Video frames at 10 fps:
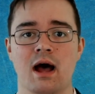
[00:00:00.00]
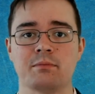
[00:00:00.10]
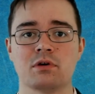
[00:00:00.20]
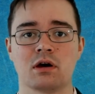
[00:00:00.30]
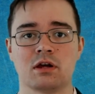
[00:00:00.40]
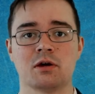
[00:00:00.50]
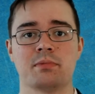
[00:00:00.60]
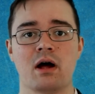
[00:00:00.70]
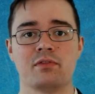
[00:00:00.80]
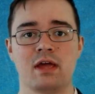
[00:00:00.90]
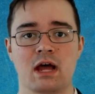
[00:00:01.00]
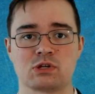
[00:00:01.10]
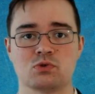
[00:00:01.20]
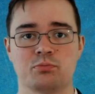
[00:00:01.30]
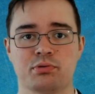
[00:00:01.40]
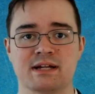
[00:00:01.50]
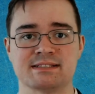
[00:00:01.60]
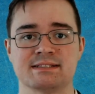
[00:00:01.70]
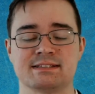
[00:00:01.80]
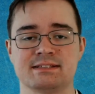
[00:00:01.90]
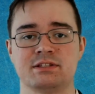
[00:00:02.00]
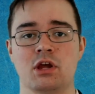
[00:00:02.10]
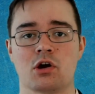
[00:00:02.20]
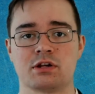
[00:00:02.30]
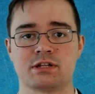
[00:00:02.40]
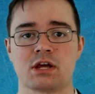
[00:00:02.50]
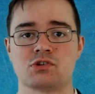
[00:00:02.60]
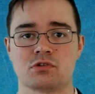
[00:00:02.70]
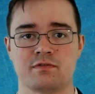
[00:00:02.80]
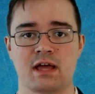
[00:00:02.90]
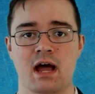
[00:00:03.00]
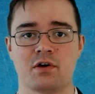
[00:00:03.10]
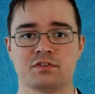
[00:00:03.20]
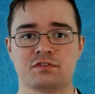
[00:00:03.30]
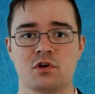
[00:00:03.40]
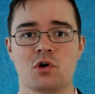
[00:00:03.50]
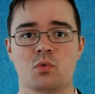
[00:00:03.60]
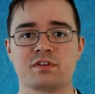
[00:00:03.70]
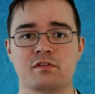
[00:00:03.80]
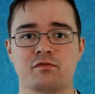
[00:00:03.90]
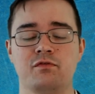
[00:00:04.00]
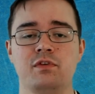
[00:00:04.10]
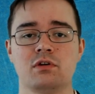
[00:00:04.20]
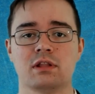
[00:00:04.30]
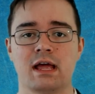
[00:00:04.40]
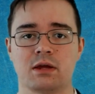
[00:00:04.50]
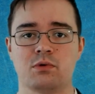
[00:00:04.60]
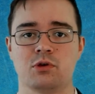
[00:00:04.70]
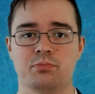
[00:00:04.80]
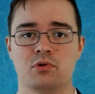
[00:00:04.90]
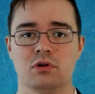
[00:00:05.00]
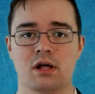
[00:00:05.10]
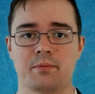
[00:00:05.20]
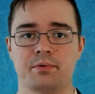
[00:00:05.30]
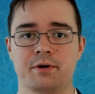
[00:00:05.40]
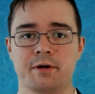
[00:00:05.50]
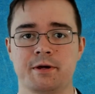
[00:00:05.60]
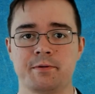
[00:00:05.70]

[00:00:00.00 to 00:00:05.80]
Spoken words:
I'm talking about the actual presence, the architecture of the house. What does it feel like when you pull up?